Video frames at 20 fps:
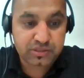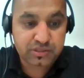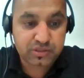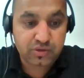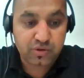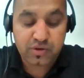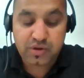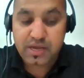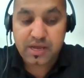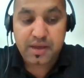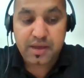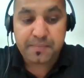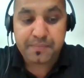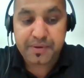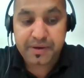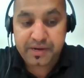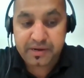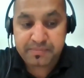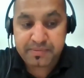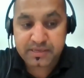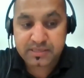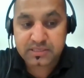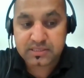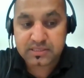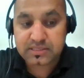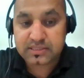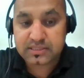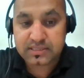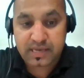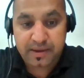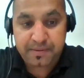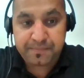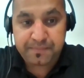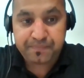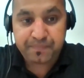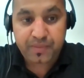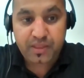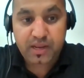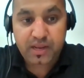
So pretty much same,